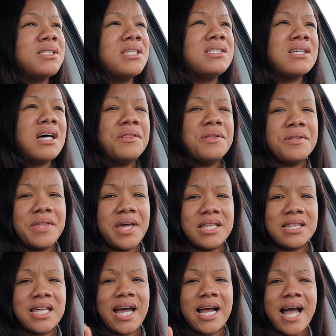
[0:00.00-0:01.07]
But this other
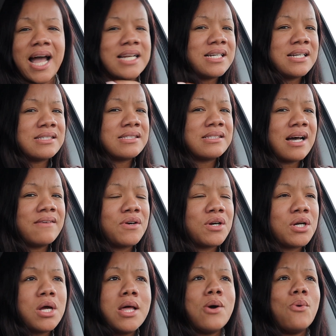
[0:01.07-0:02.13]
thing that I kind of
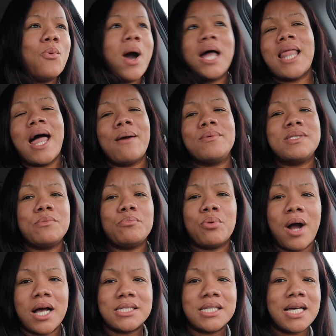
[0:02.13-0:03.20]
discovered while I was in
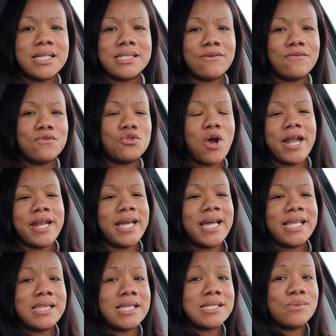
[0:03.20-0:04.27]
process of trying to
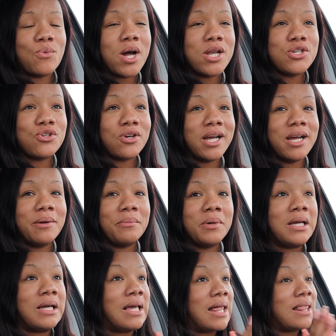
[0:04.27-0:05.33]
get this one dream,
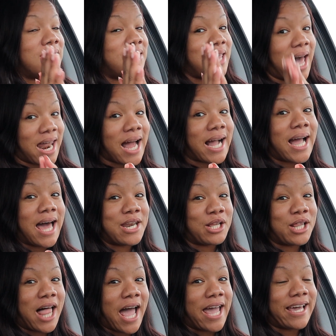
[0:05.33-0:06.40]
that I kind
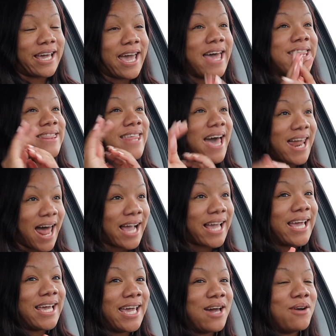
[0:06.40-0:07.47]
of like, and that I
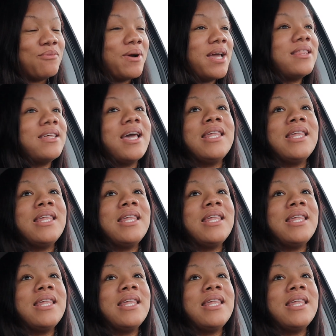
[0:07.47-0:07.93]
can get with.